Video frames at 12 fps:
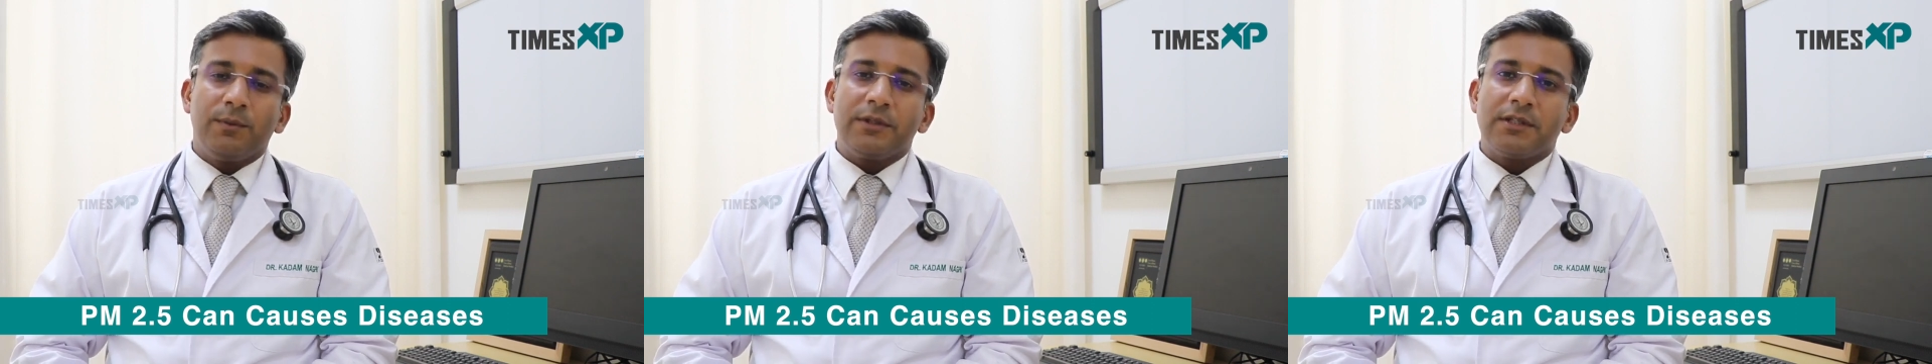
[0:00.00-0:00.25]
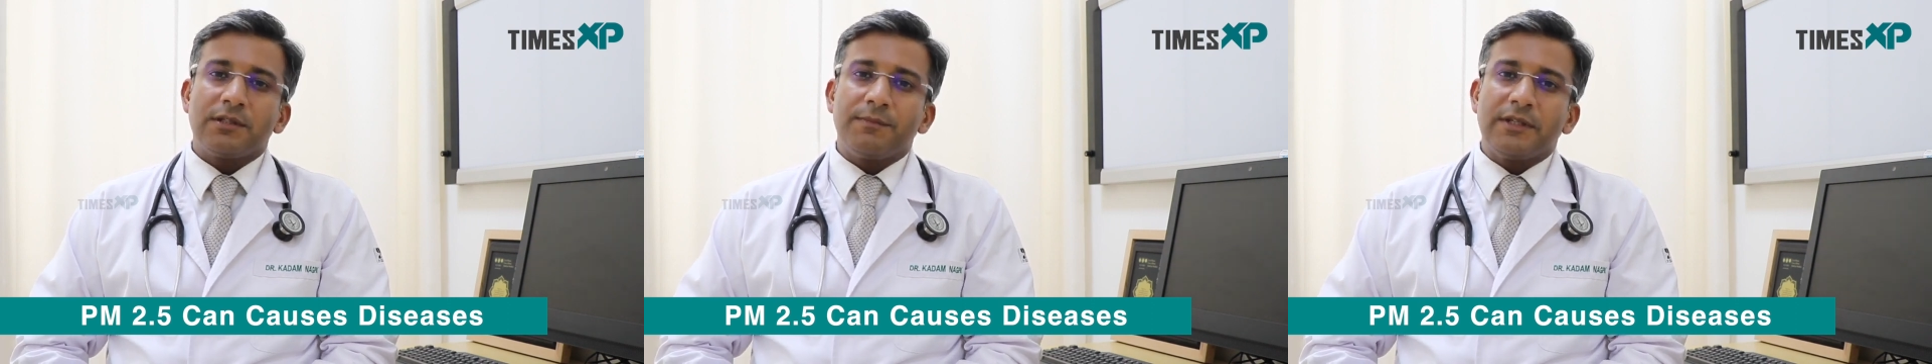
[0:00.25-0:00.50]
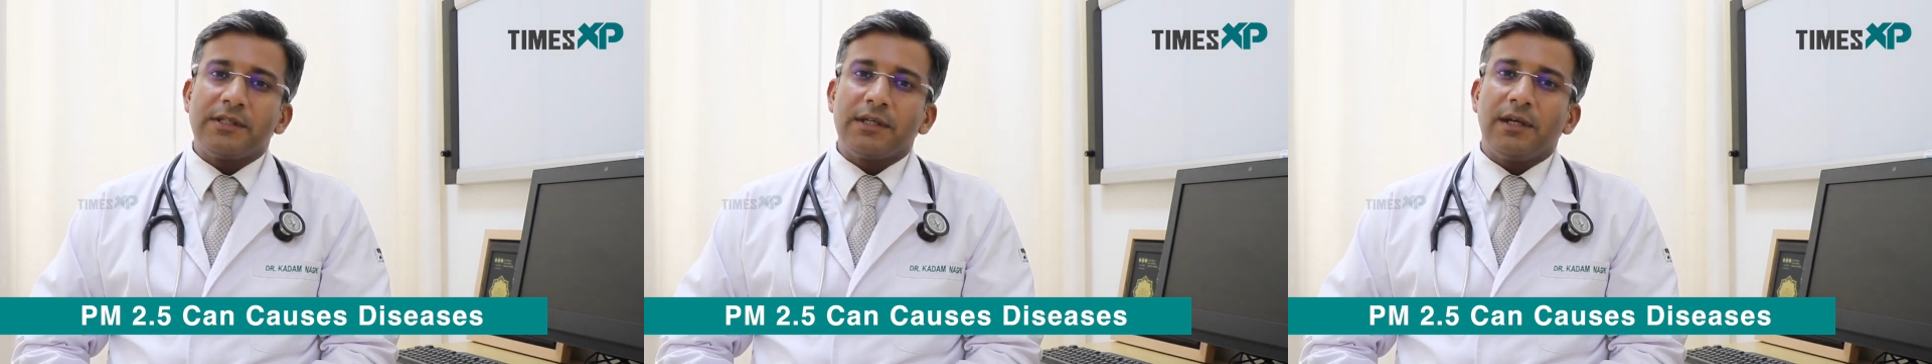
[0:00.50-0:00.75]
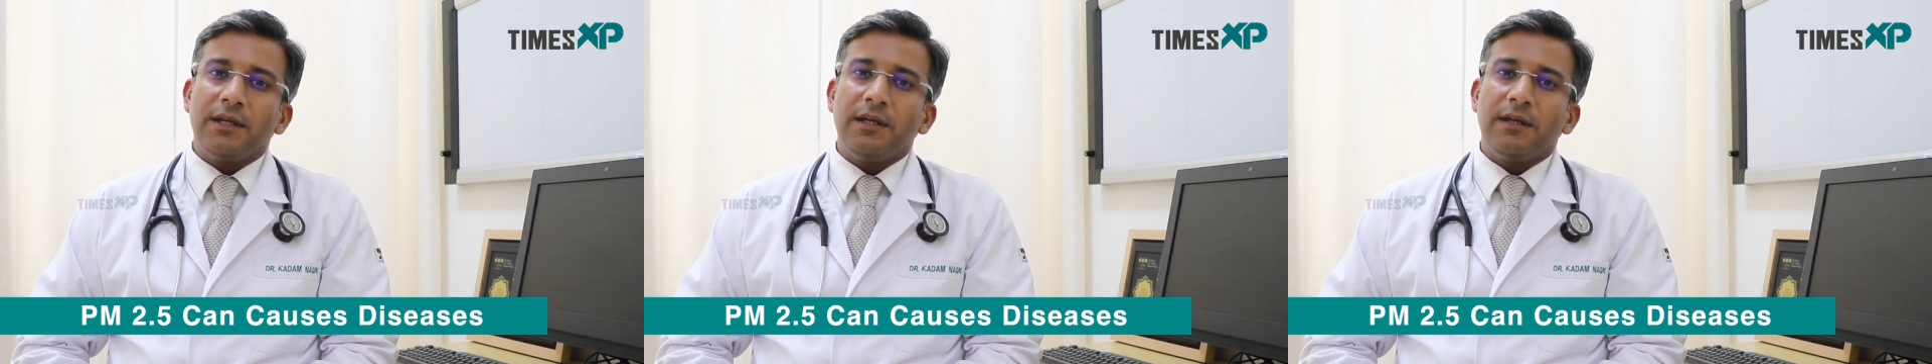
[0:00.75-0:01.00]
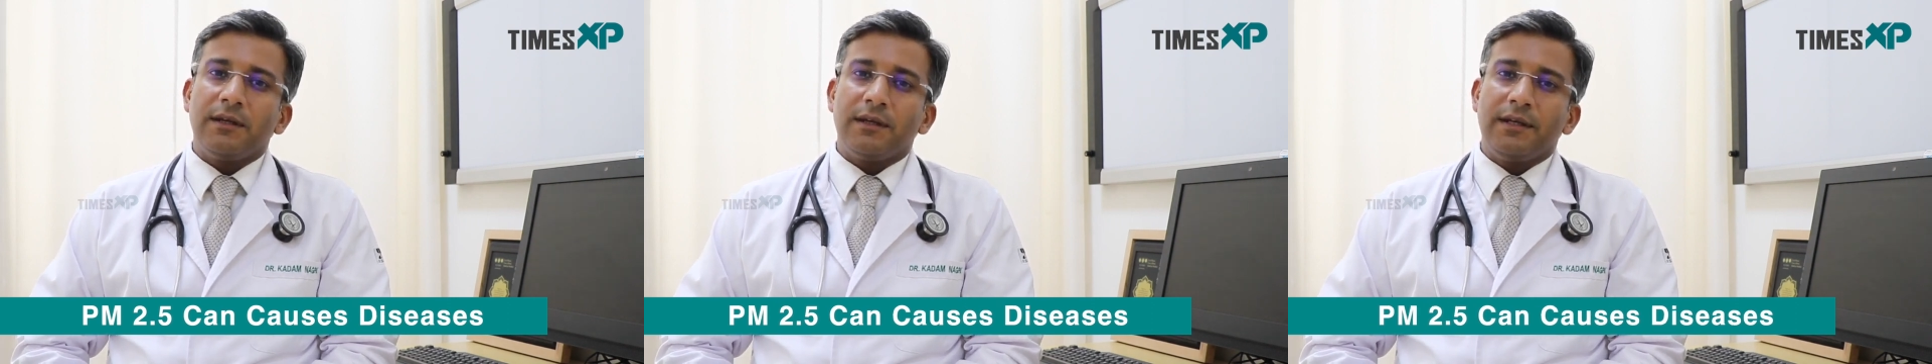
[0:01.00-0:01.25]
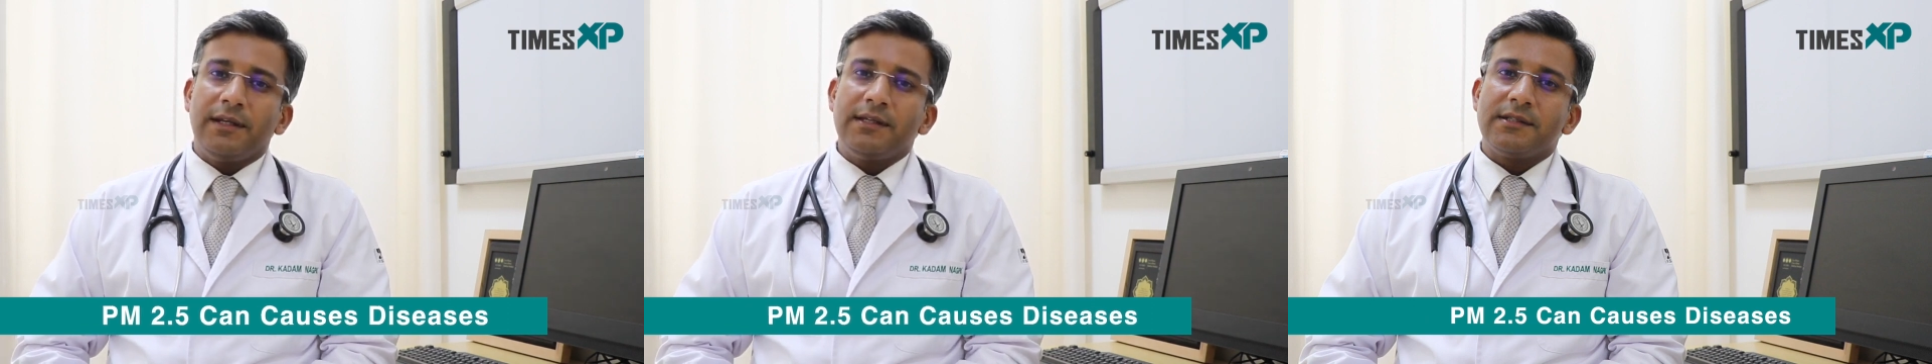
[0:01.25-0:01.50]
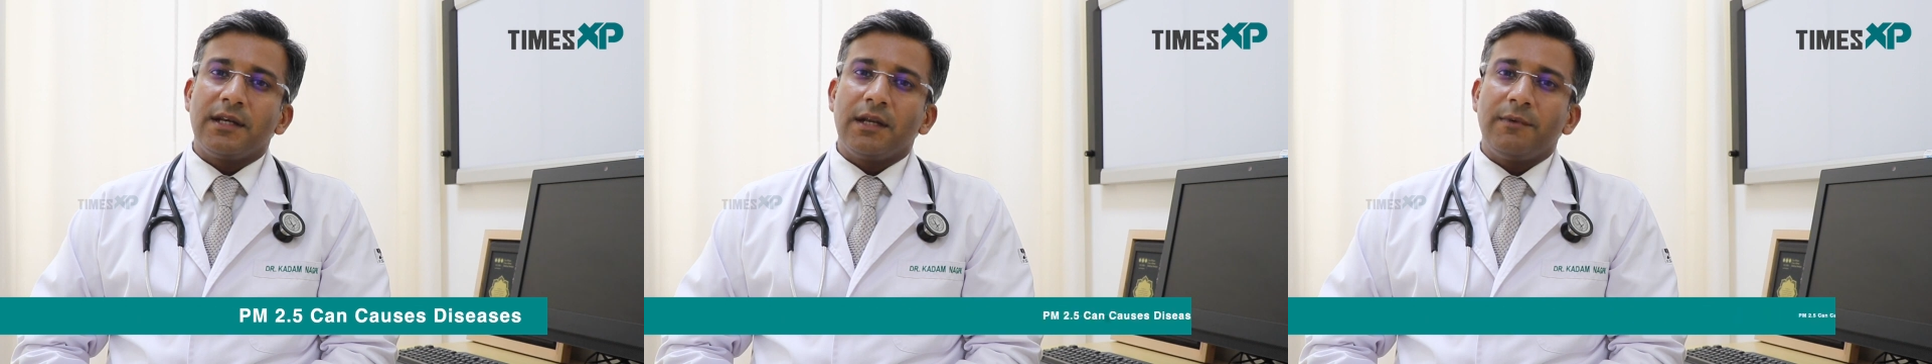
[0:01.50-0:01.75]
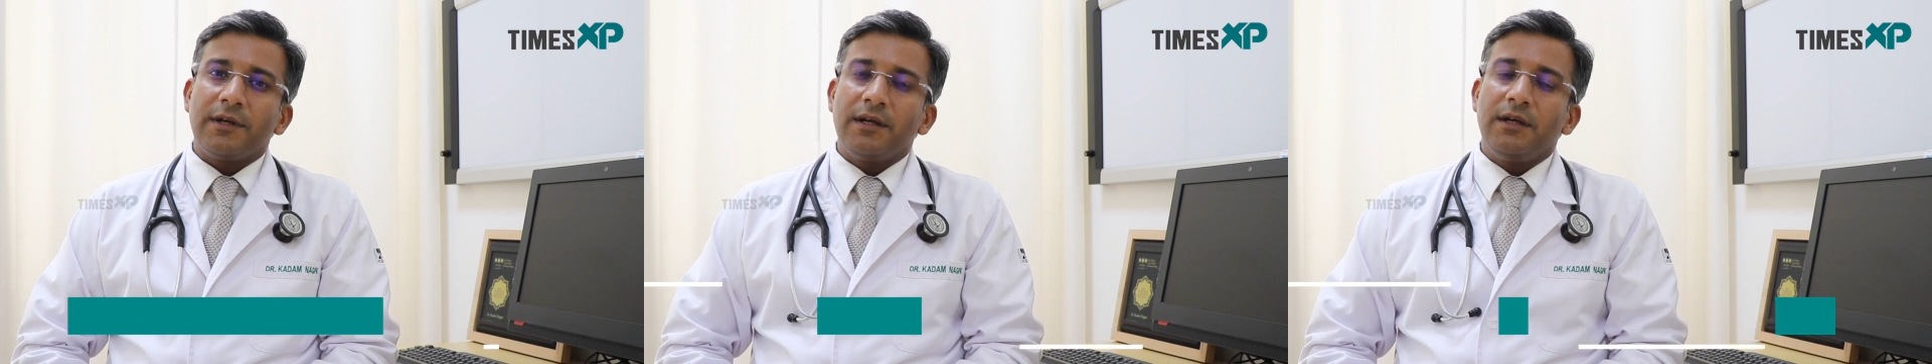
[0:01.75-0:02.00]
which is basically released and
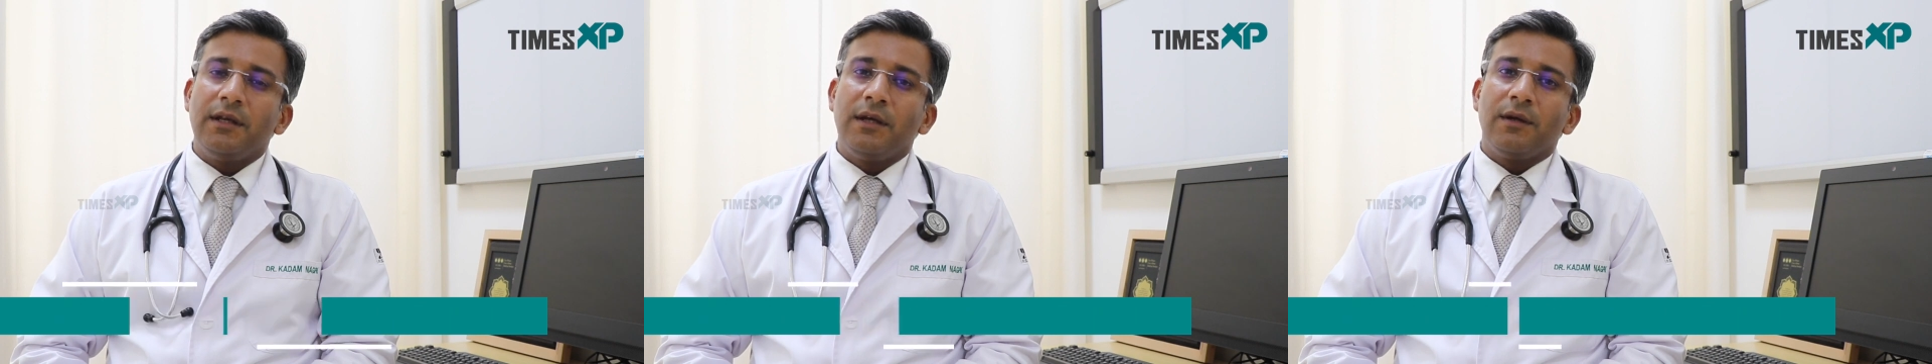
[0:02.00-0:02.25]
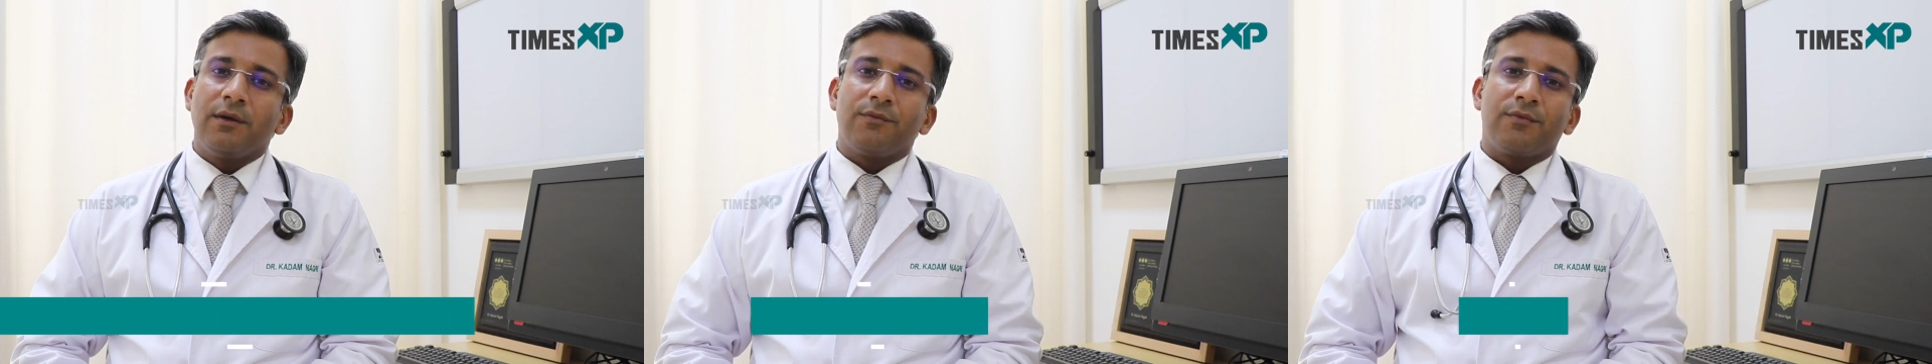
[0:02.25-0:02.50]
emitted